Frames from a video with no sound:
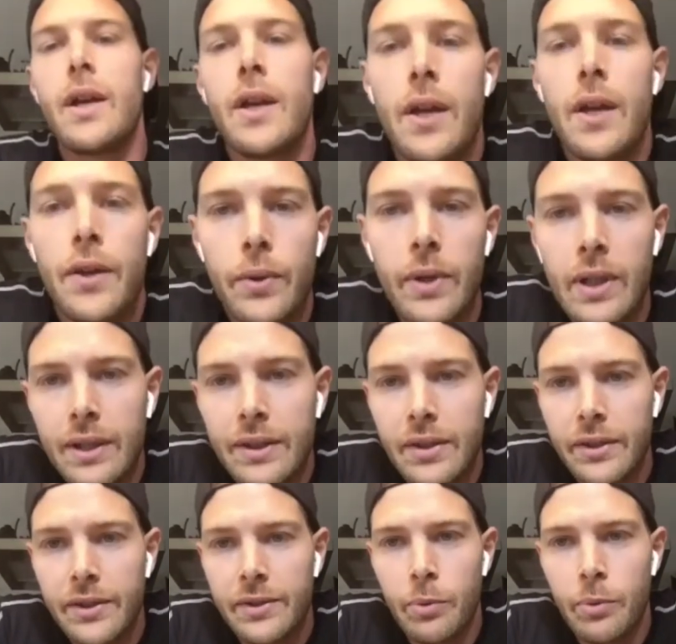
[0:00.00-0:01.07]
three
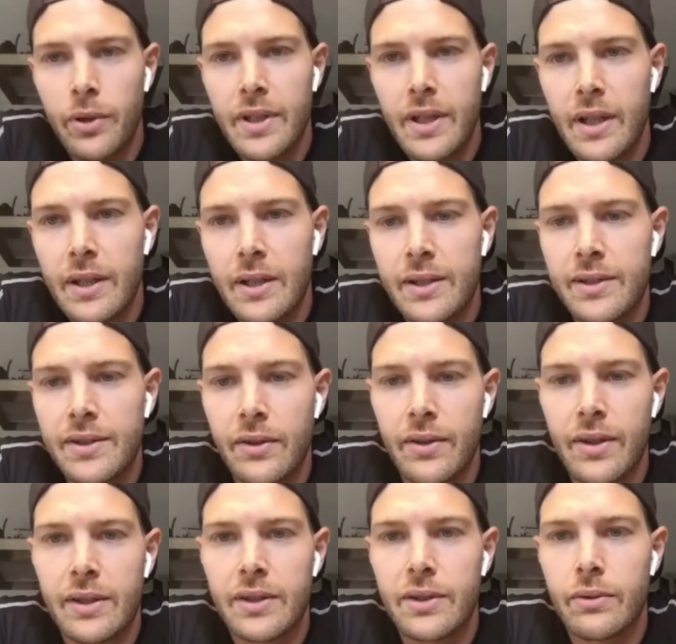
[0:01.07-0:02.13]
liters per day, so
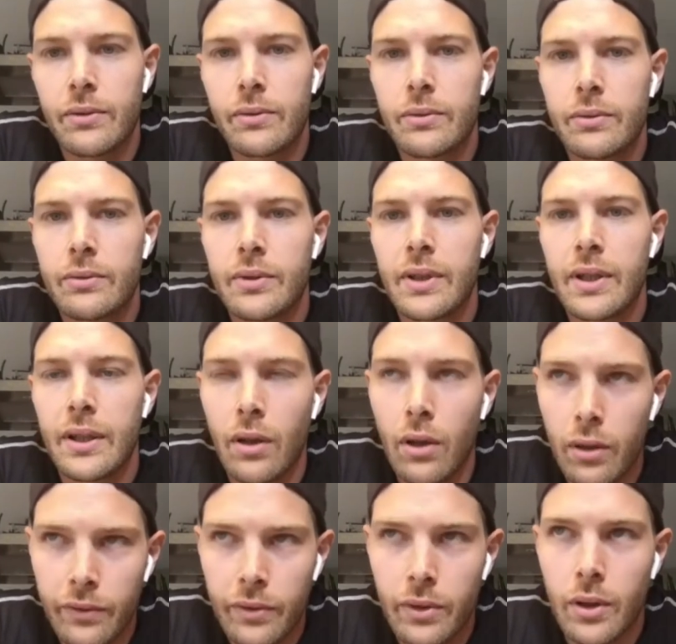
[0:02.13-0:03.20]
that you can
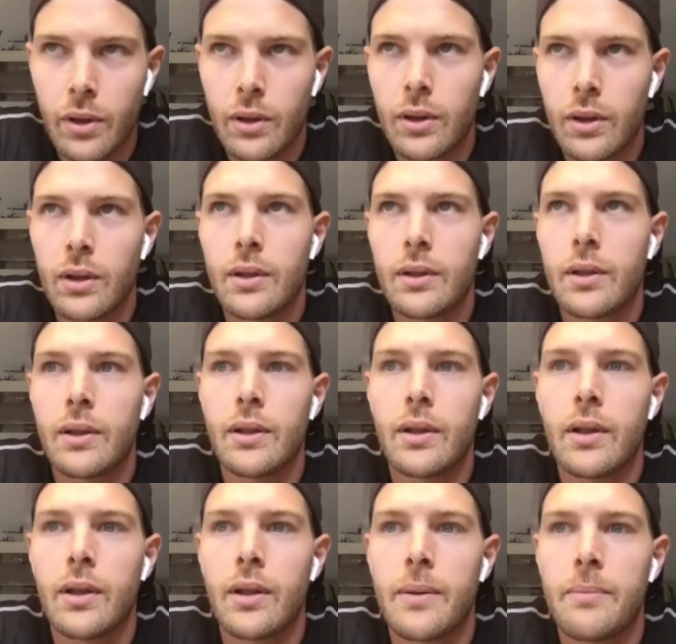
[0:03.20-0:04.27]
overall
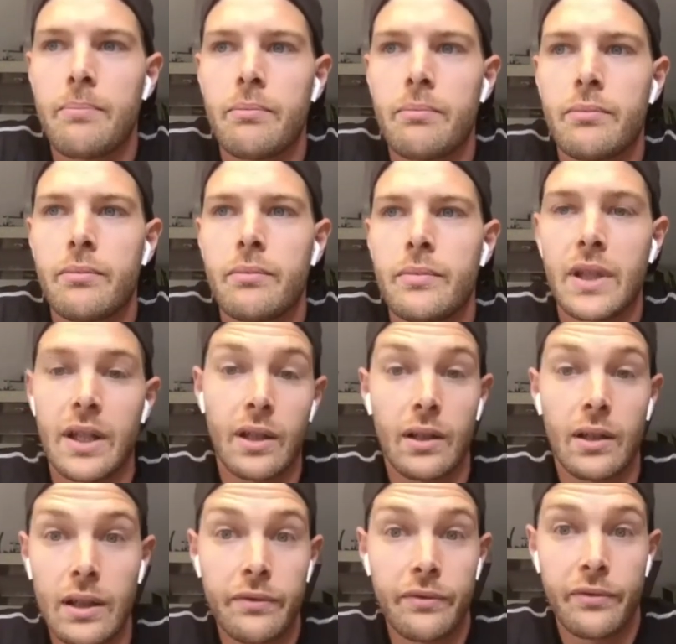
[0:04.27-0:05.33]
um, yeah
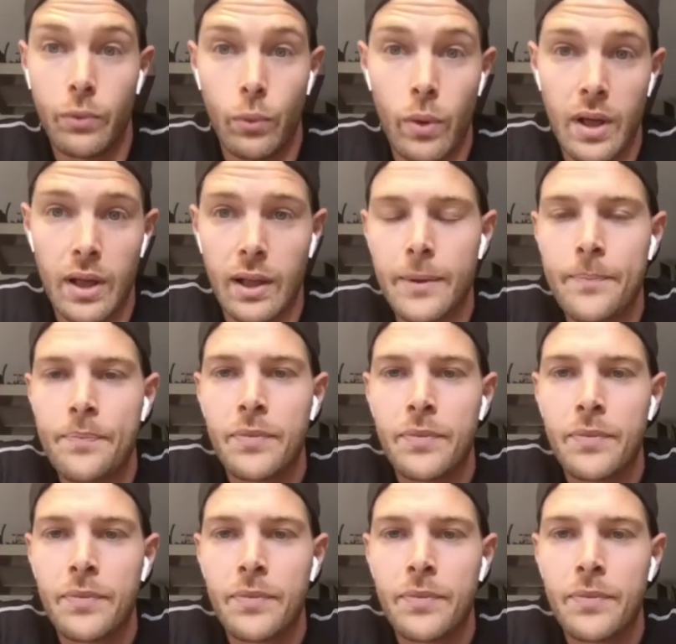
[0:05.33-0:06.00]
live well.